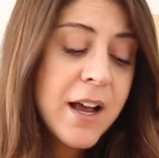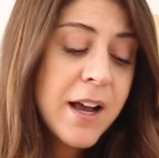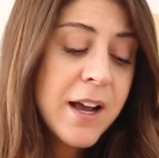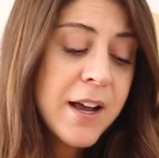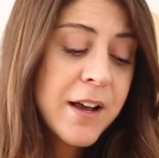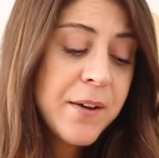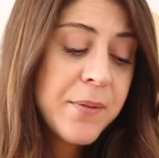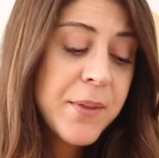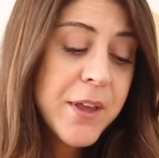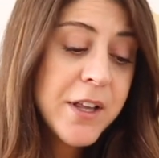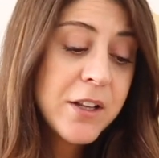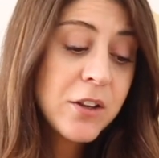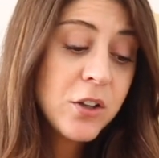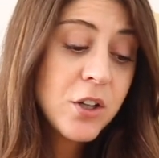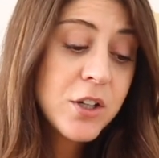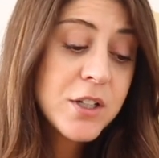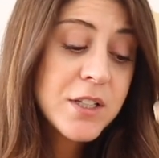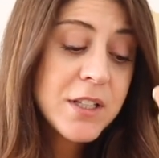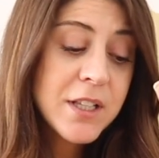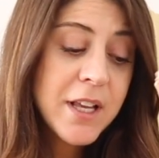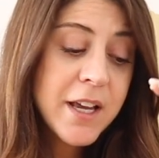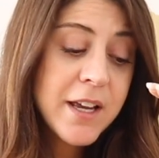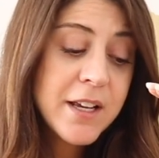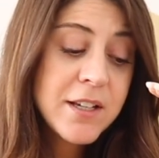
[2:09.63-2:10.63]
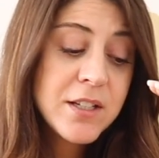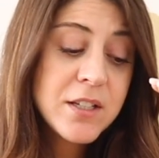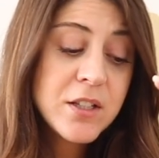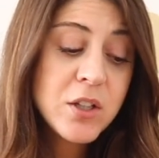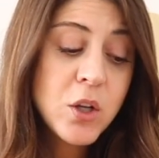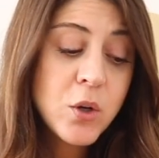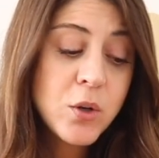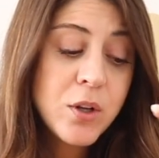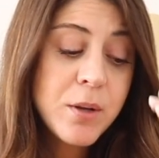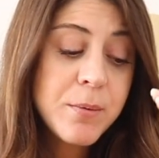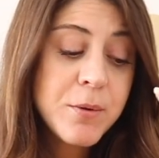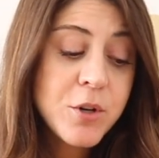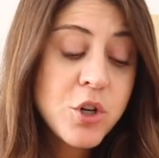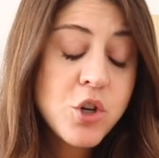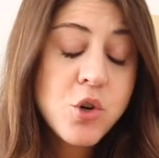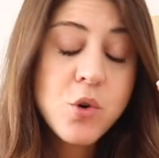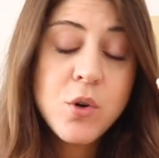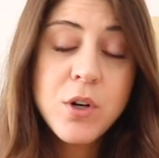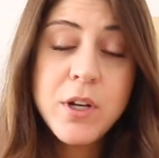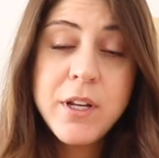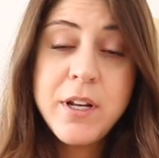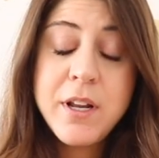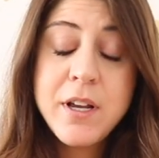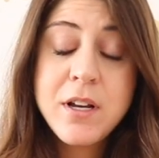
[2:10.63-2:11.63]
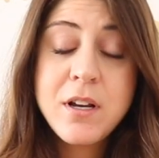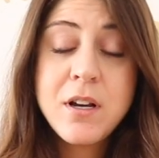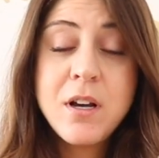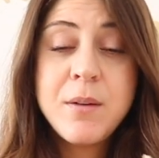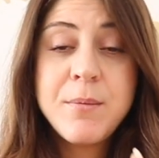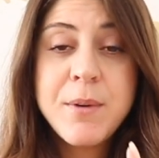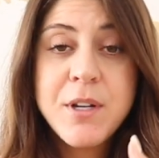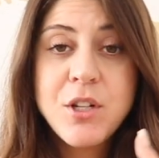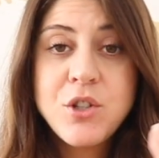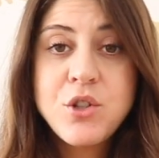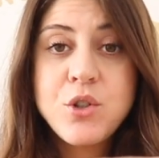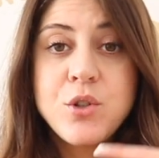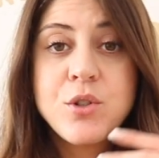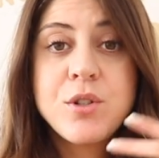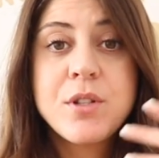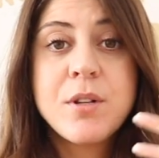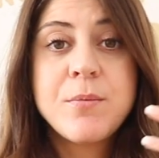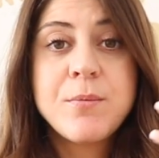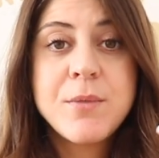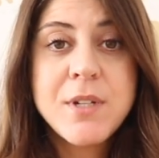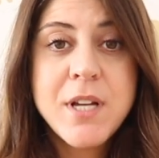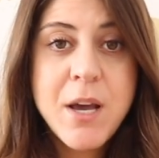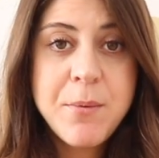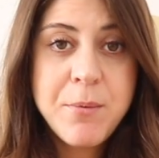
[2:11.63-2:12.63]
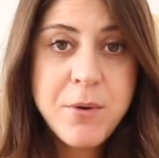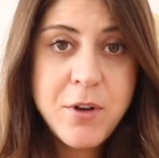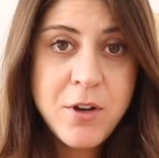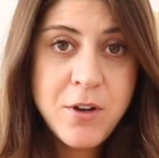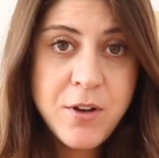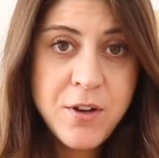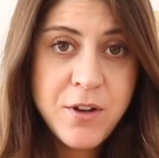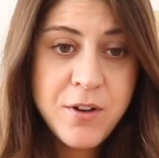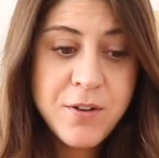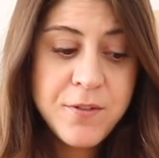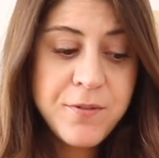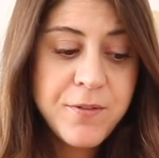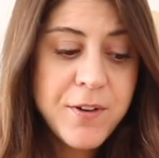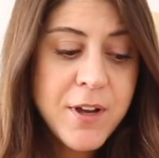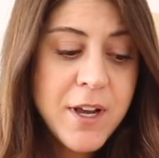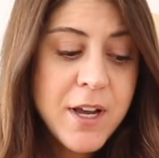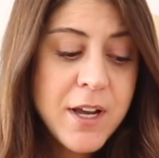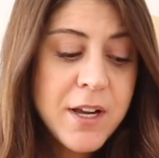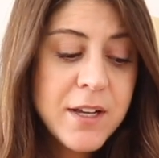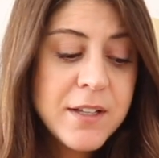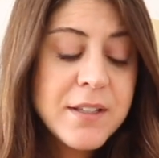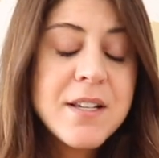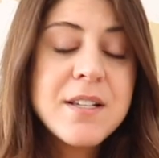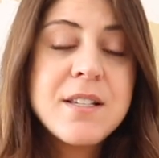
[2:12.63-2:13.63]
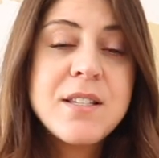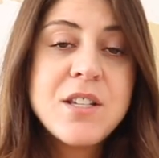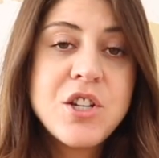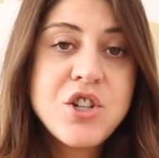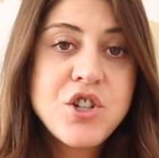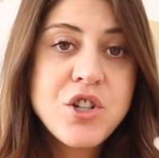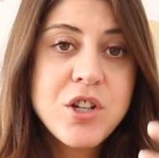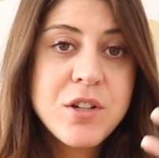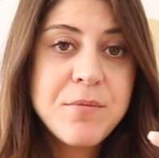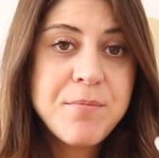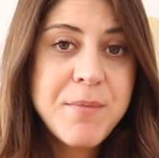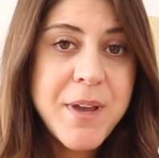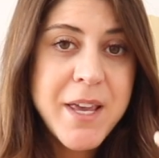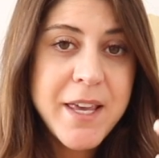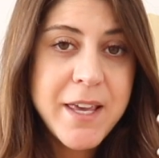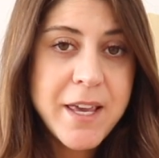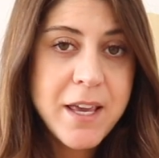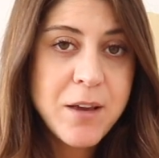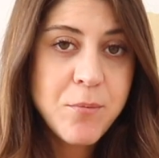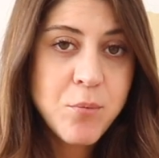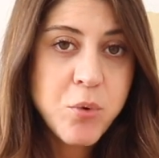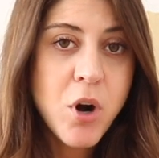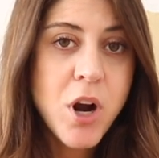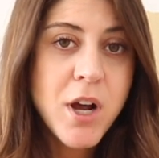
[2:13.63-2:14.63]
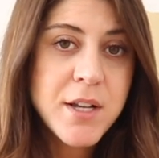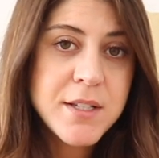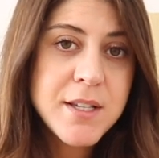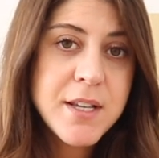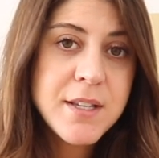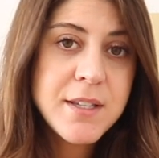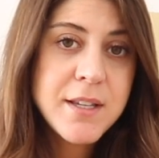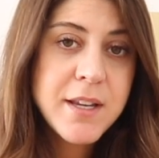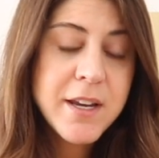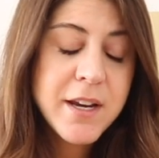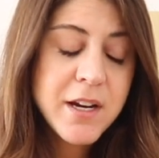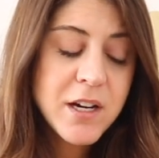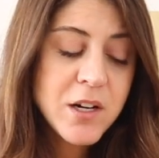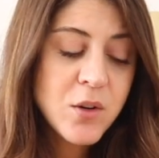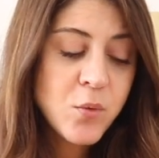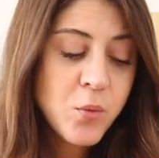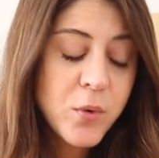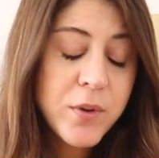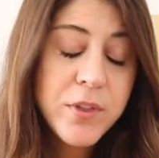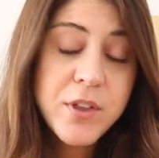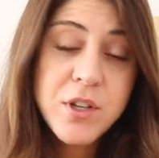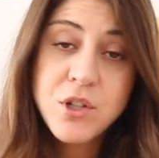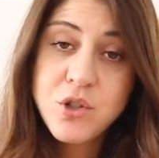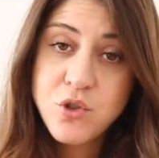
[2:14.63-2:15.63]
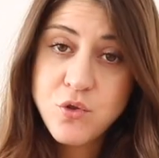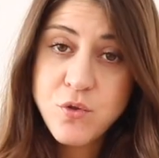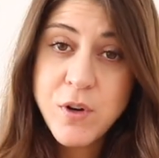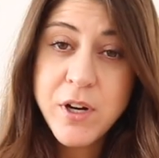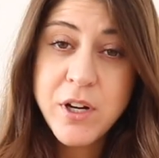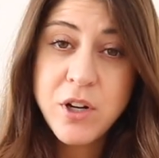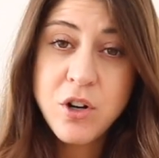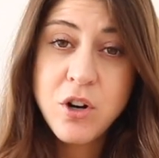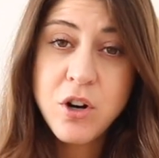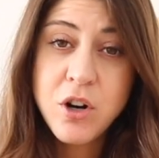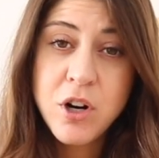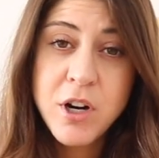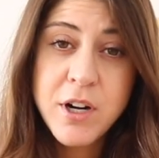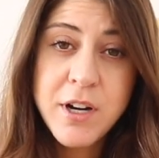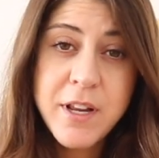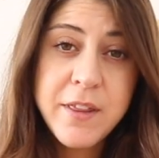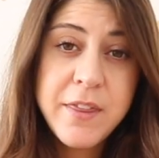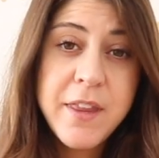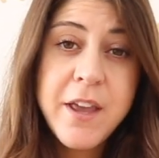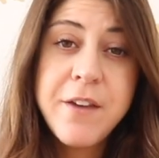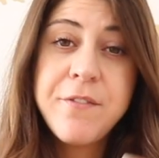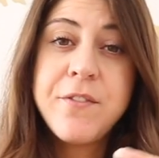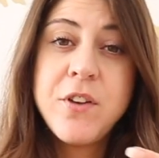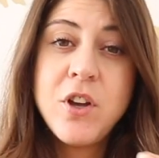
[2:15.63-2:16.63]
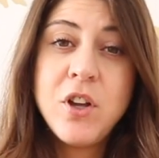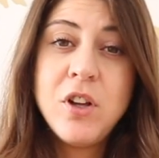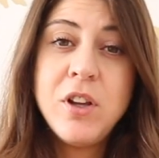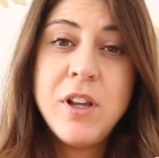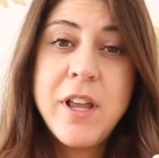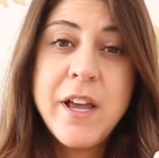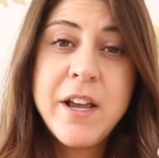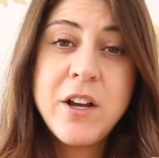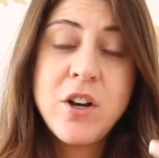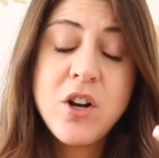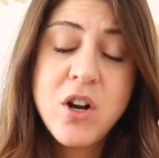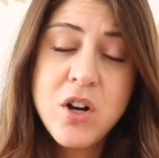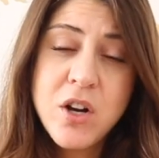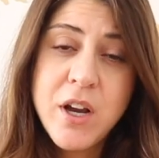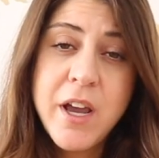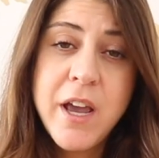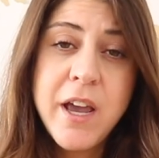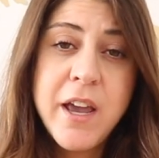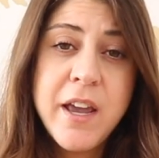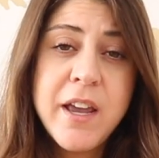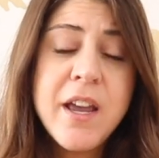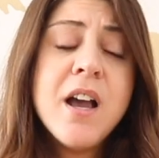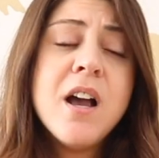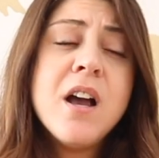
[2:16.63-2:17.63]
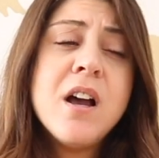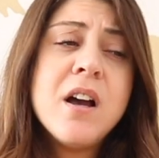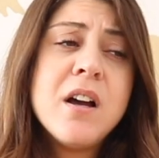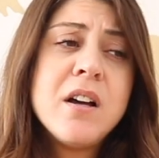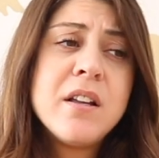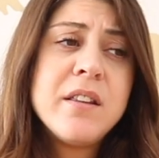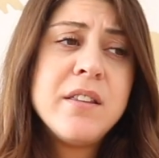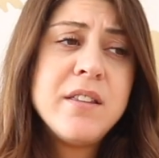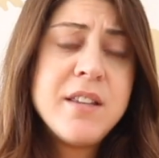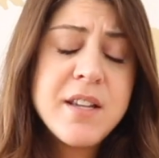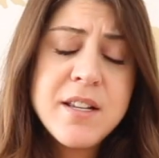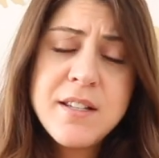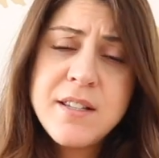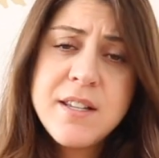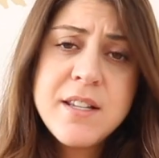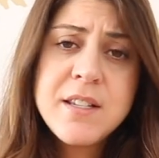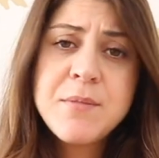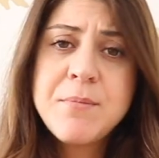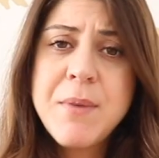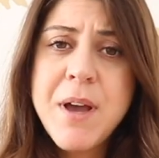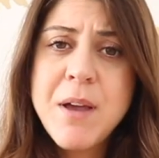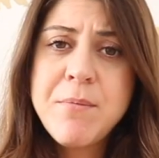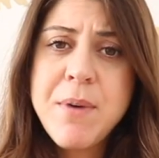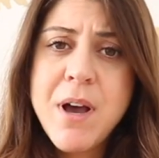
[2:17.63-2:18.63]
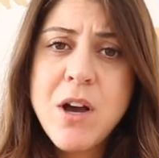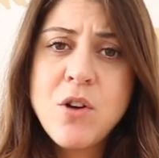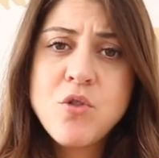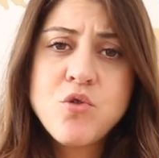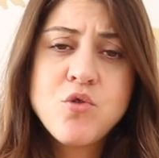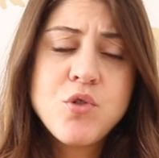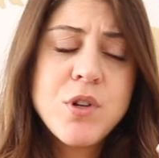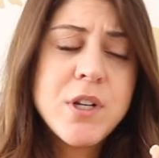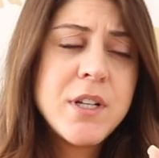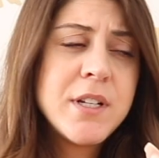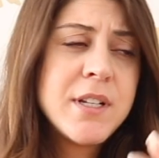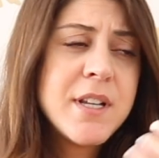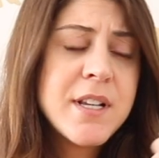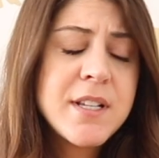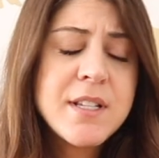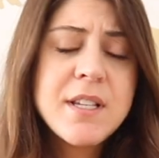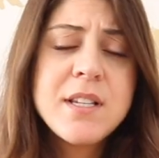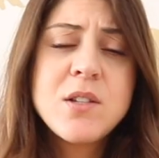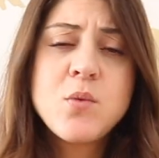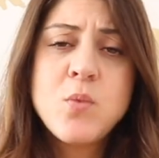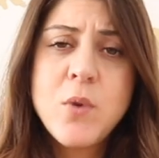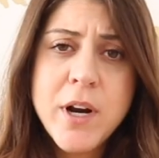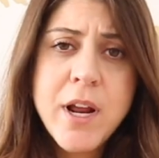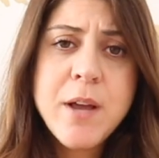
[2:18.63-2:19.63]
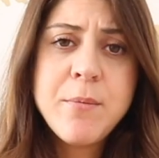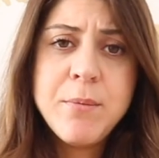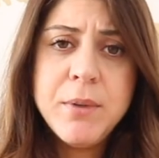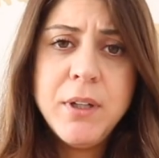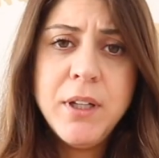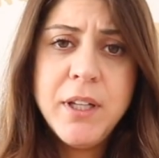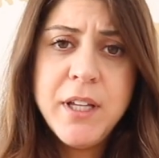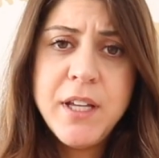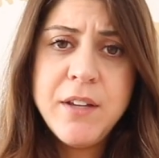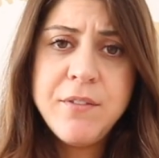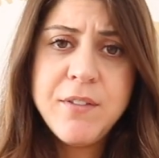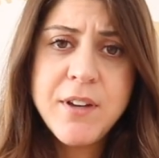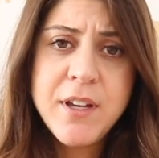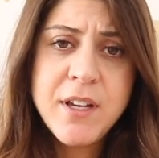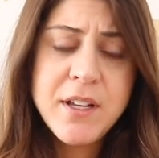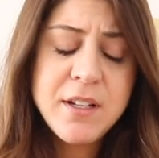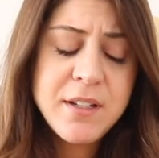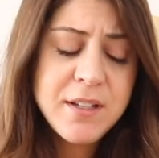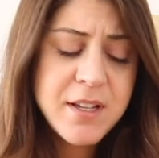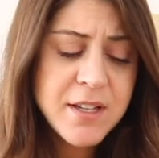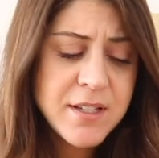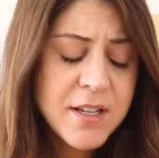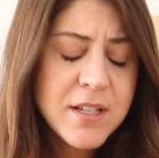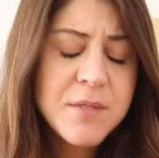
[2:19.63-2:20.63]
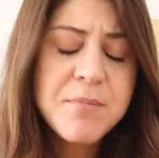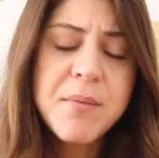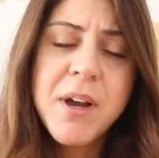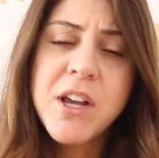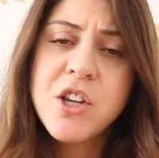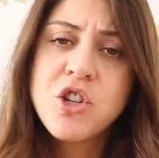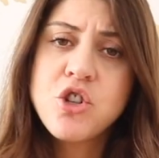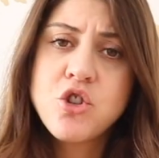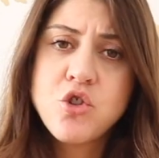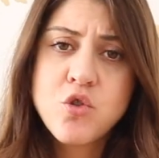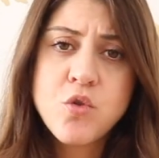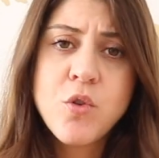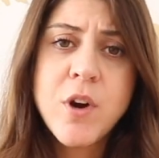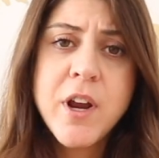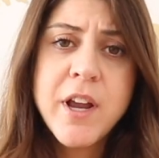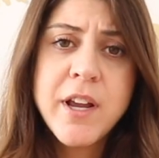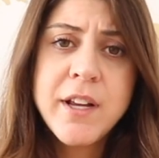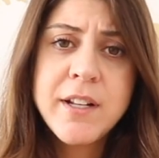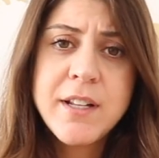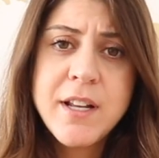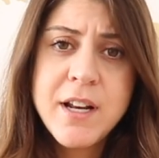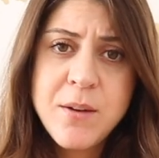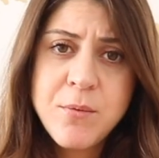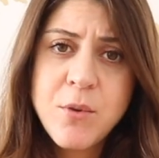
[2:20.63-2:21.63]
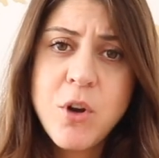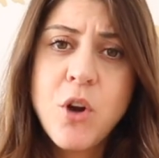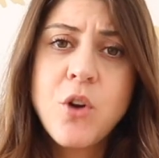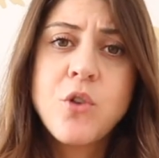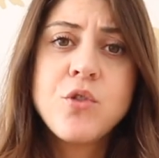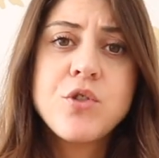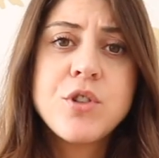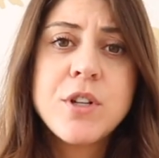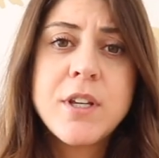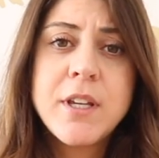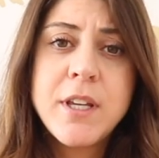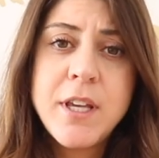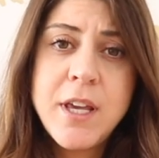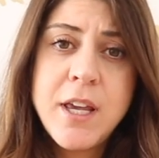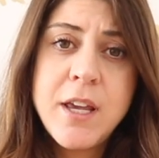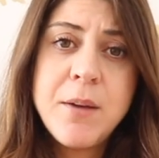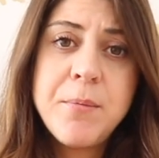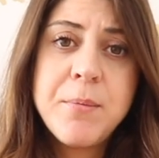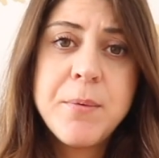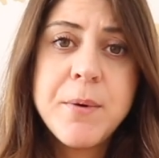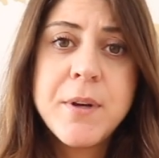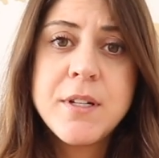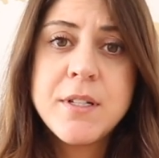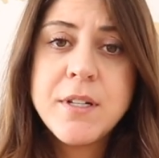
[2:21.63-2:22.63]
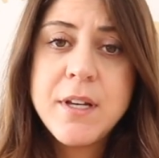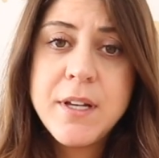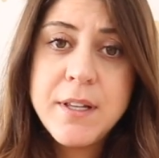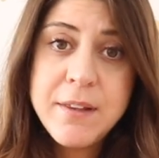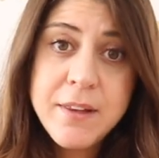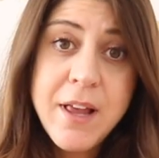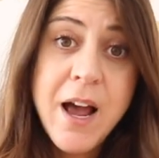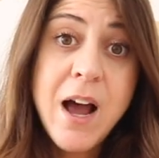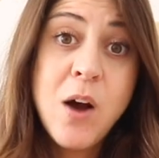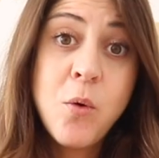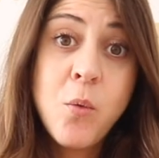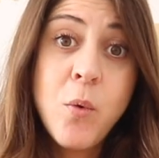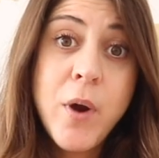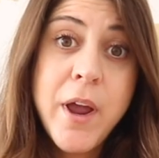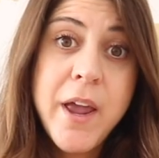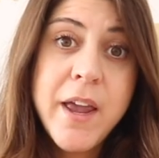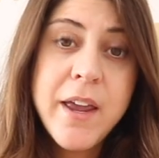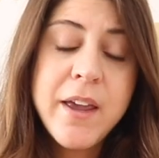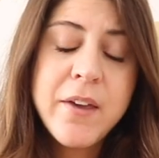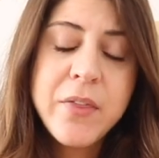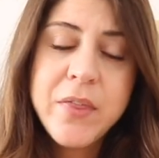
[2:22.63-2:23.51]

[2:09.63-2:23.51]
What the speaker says: It looks like slowly but surely they're coming to some type of decision-making process here with the Strength card, and they feel like, okay, this is my boundary, this is what I believe in, this is my strength, and I'm going to keep it that way.